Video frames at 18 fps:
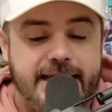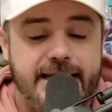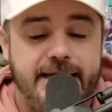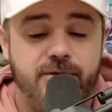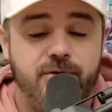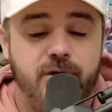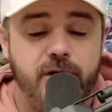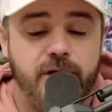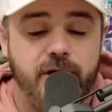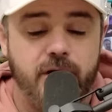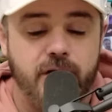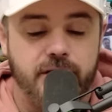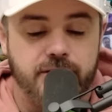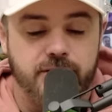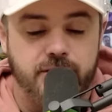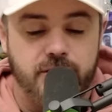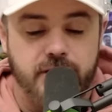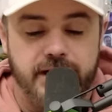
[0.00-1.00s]
He wrote an
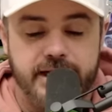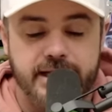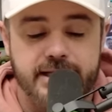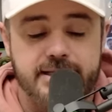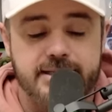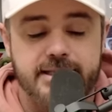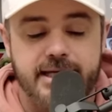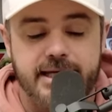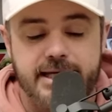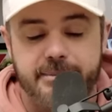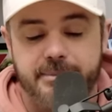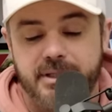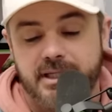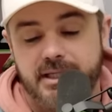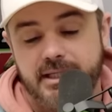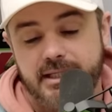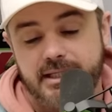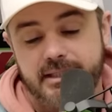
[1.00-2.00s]
article, and his name
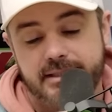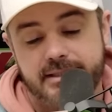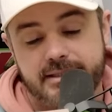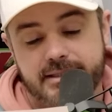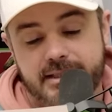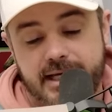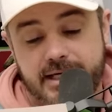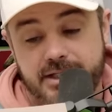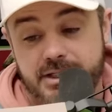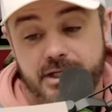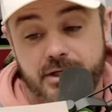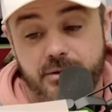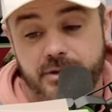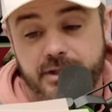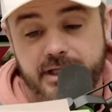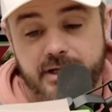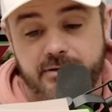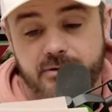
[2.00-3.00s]
is actually I
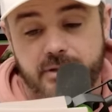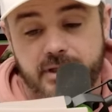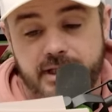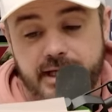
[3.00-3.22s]
don't think I wrote it